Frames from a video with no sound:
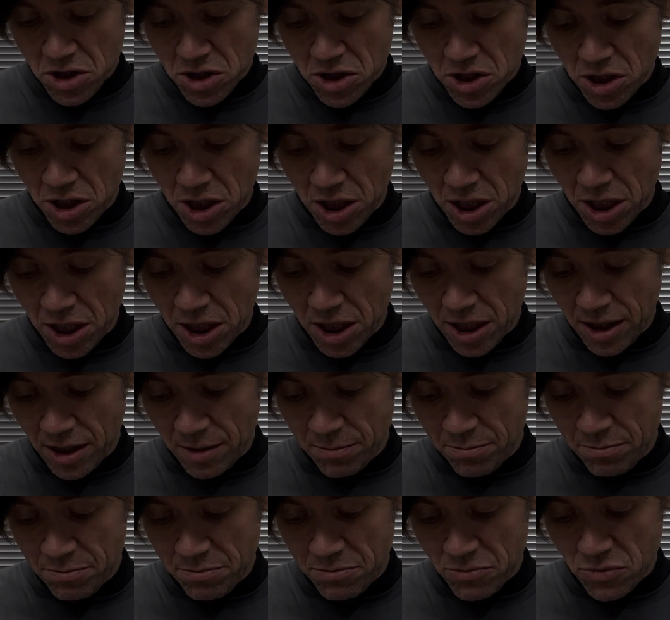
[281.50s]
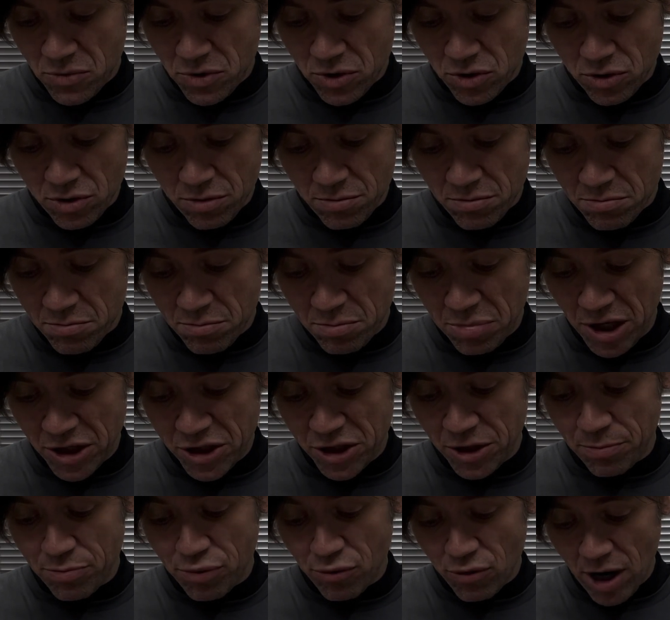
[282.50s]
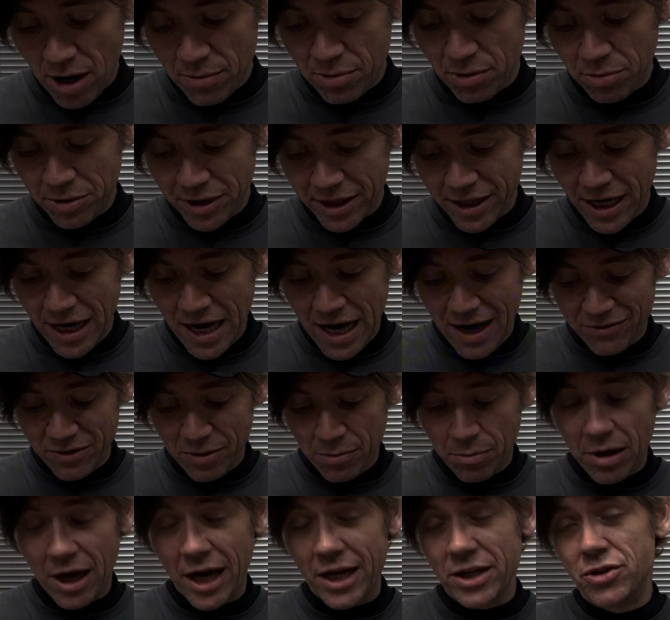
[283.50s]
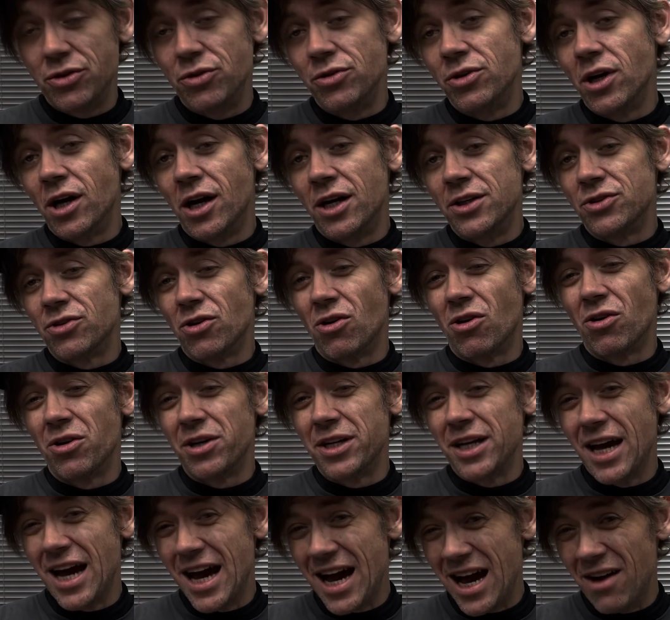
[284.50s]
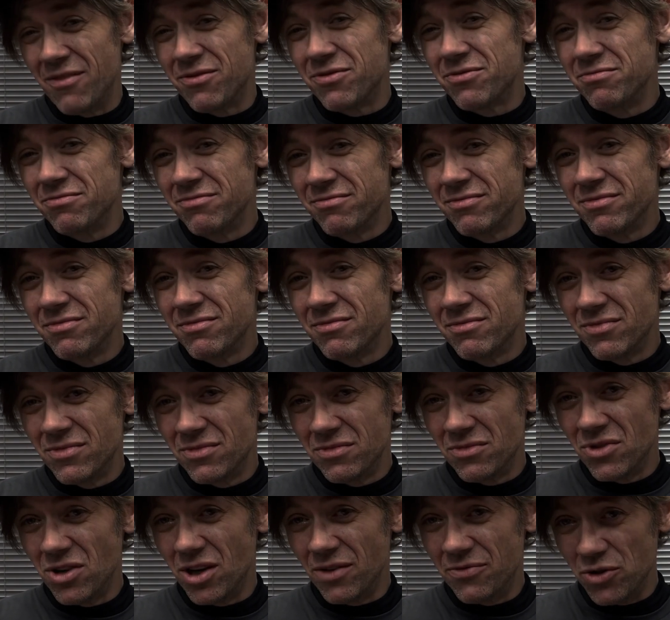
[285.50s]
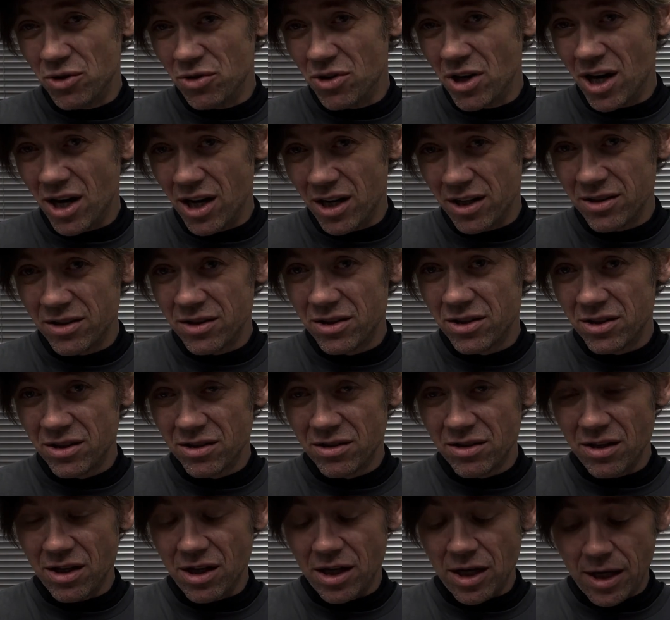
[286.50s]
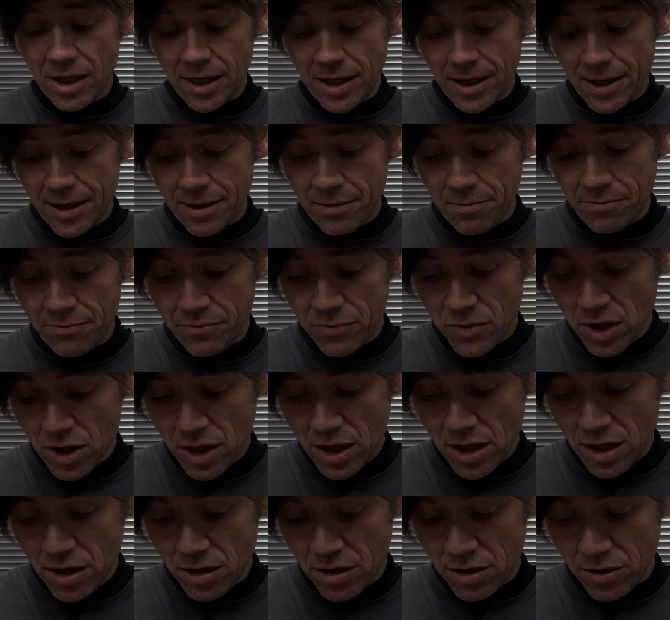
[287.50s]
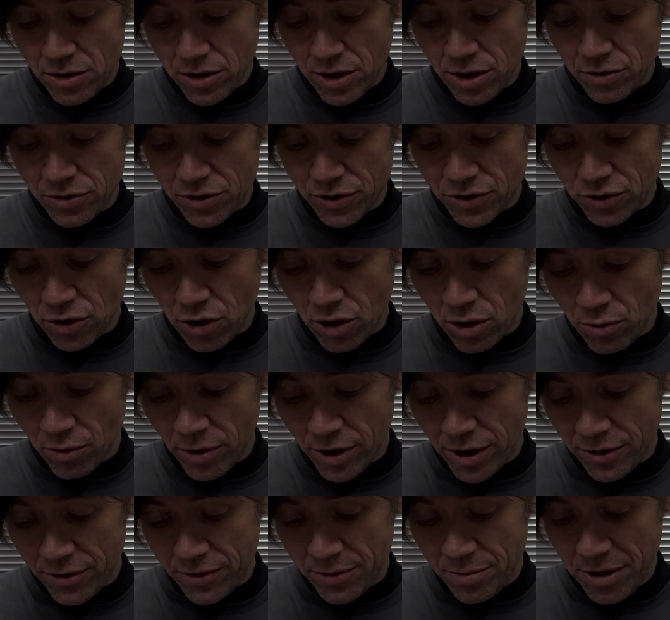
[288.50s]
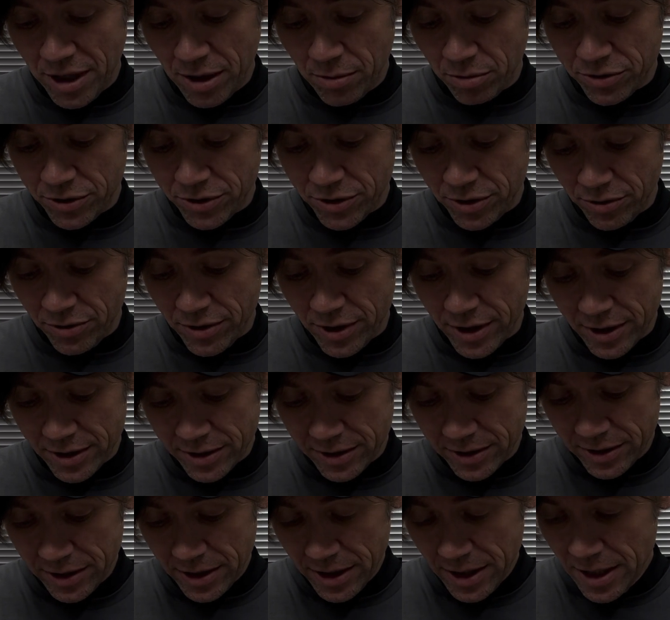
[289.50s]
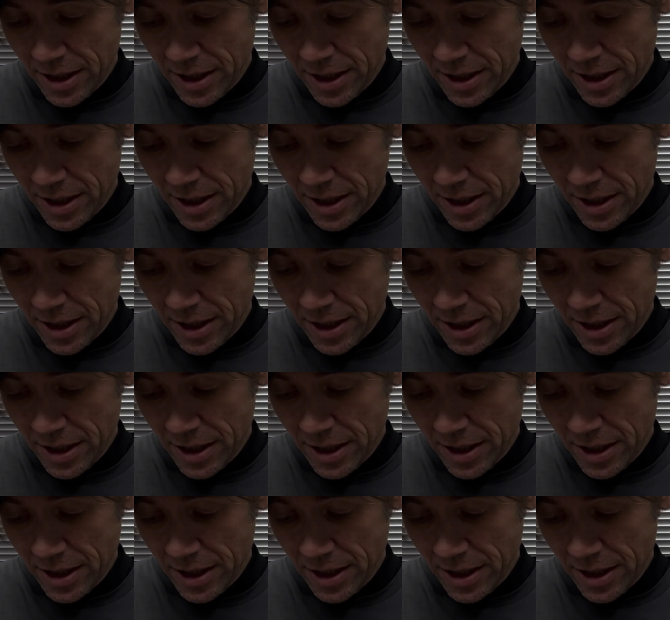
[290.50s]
but you're probably going to have to buy two guns or already have a few guns, you know, to start with to be able to do this.